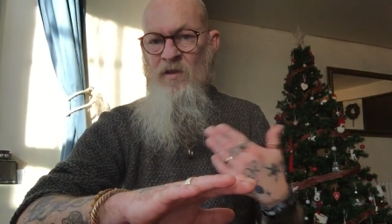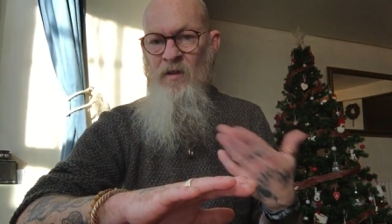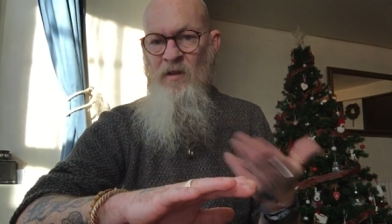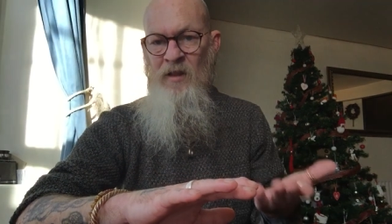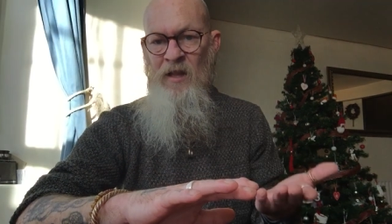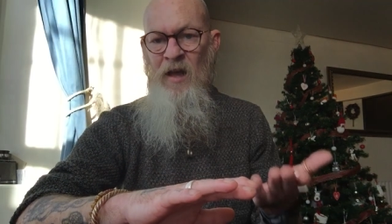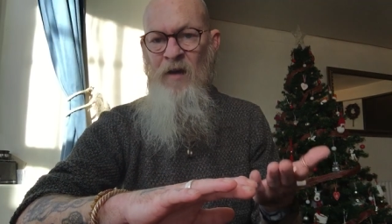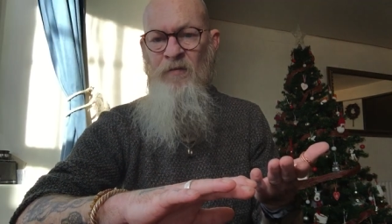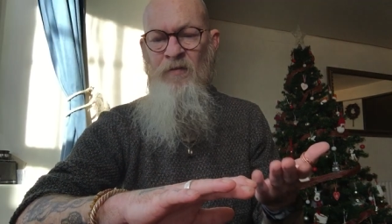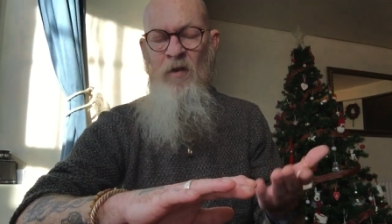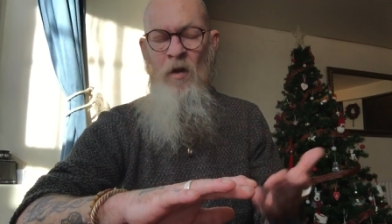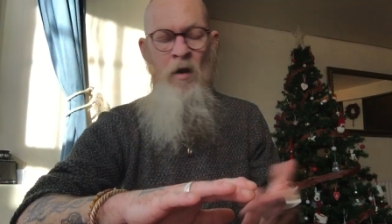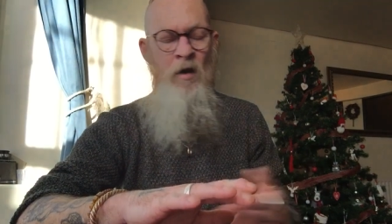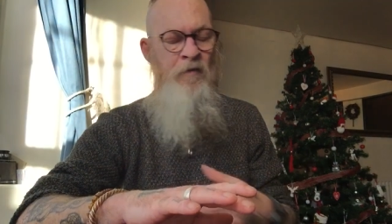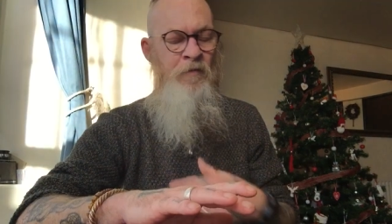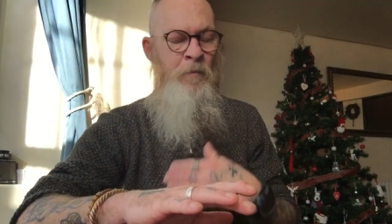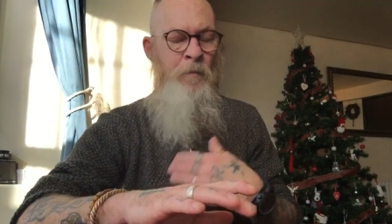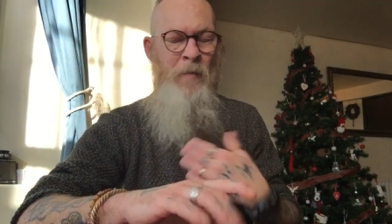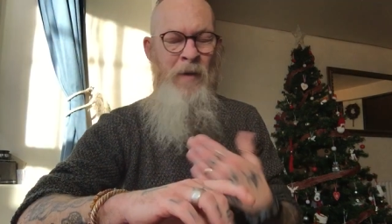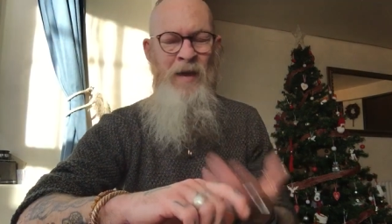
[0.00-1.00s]
Love
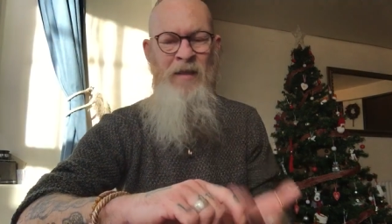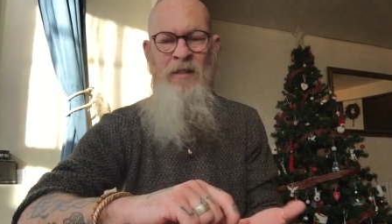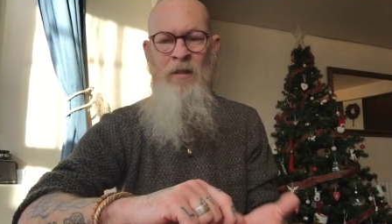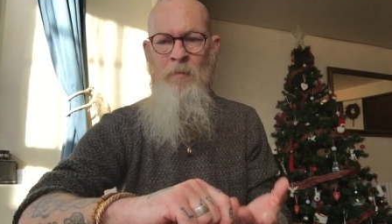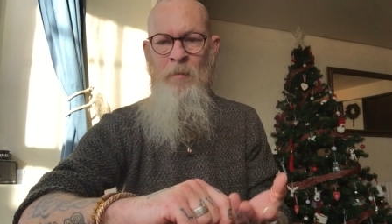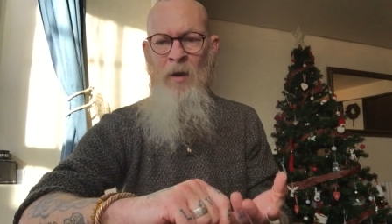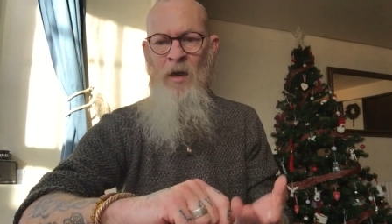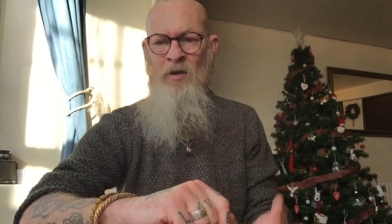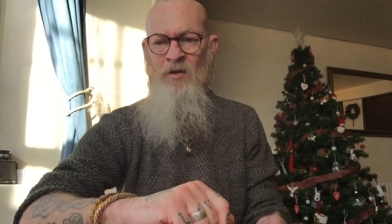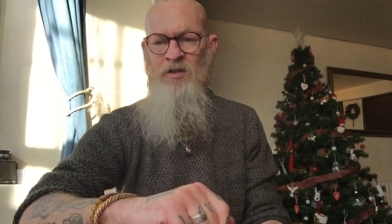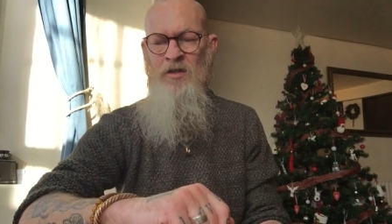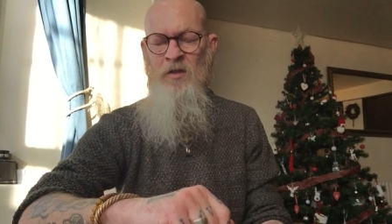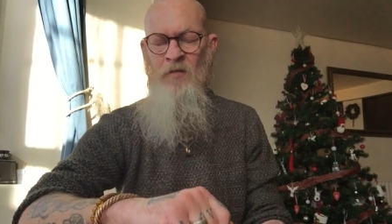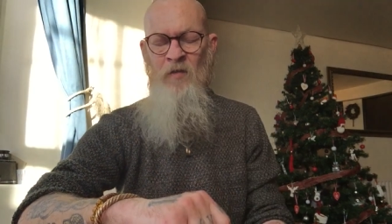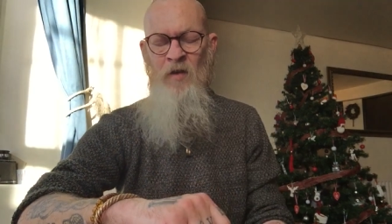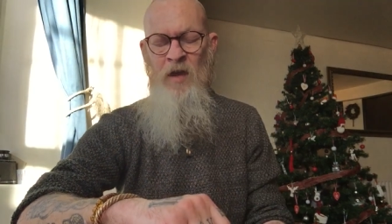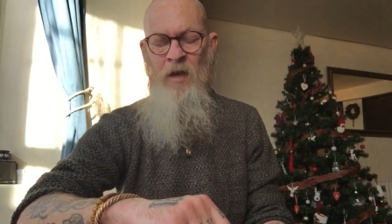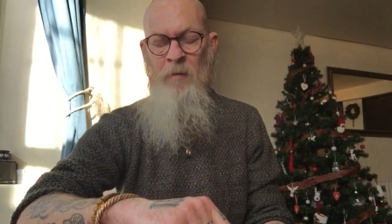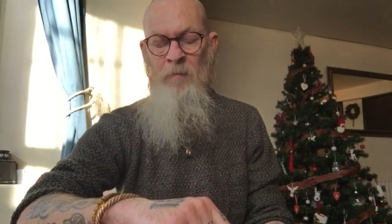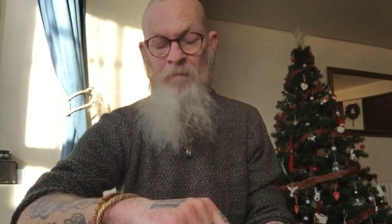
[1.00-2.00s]
life, make the most
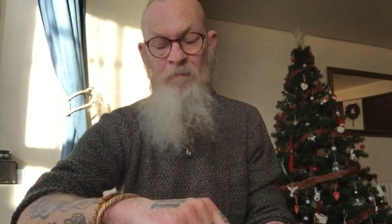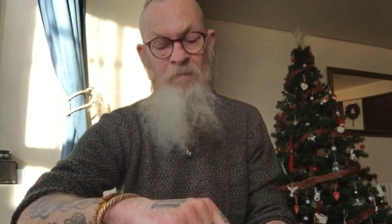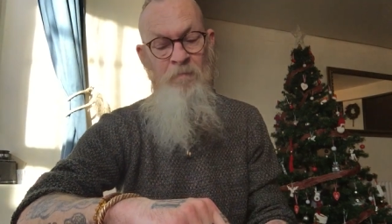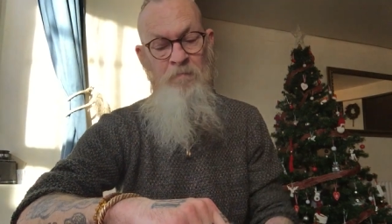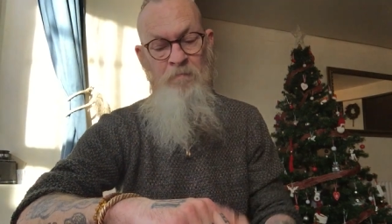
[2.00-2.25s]
of it.